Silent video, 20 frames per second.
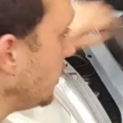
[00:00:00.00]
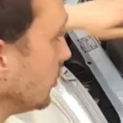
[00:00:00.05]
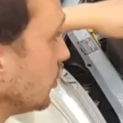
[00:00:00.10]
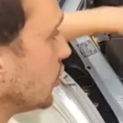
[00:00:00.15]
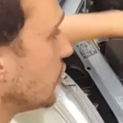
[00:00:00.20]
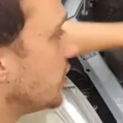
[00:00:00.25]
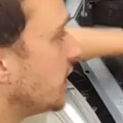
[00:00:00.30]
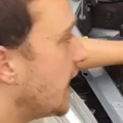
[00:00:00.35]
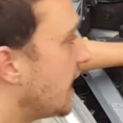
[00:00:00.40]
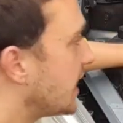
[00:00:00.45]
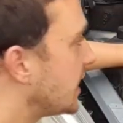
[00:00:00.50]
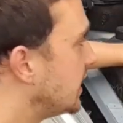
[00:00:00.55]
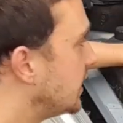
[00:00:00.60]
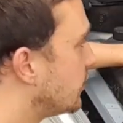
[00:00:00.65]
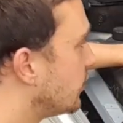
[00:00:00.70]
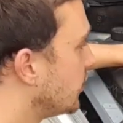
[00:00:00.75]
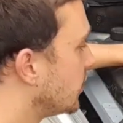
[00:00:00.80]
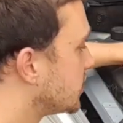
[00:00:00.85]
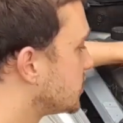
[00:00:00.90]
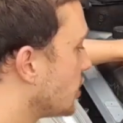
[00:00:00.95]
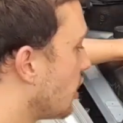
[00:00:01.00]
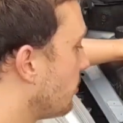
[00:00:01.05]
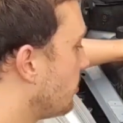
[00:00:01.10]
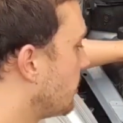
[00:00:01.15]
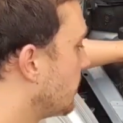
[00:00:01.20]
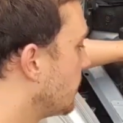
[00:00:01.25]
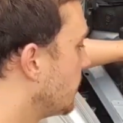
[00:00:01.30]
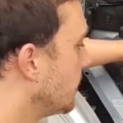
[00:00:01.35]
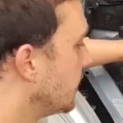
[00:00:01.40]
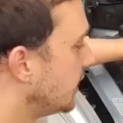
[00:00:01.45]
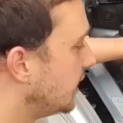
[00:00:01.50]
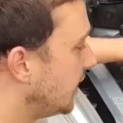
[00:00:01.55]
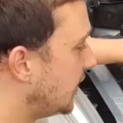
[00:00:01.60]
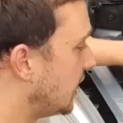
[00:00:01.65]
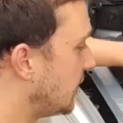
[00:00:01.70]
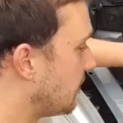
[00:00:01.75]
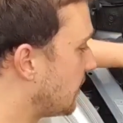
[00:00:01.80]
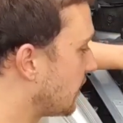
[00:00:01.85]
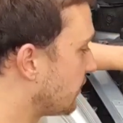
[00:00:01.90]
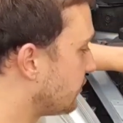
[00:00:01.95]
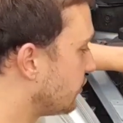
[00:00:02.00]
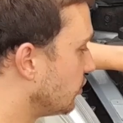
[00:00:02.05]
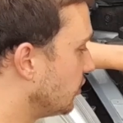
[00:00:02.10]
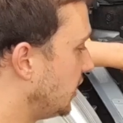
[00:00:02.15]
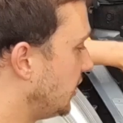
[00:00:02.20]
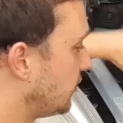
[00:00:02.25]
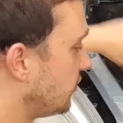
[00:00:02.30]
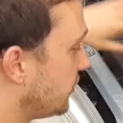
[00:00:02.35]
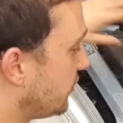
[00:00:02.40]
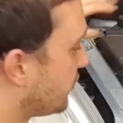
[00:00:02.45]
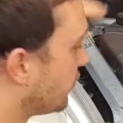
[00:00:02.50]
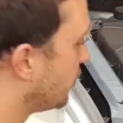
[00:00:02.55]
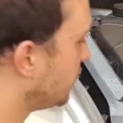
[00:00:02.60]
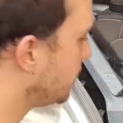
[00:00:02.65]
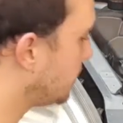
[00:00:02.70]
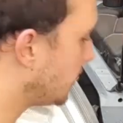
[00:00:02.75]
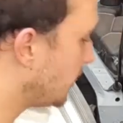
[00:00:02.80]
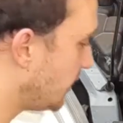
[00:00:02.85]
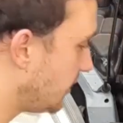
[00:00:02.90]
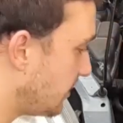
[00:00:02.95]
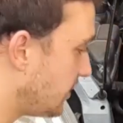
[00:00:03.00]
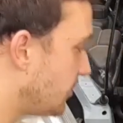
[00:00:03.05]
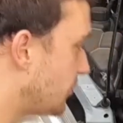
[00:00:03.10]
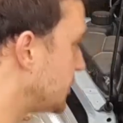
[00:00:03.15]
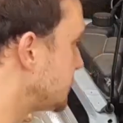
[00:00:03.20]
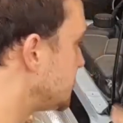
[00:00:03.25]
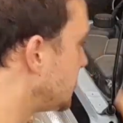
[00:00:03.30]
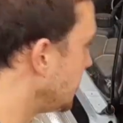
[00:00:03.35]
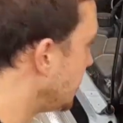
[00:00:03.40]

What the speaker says: Got the air cleaner on the top, inlet manifold here in front, and then the rest of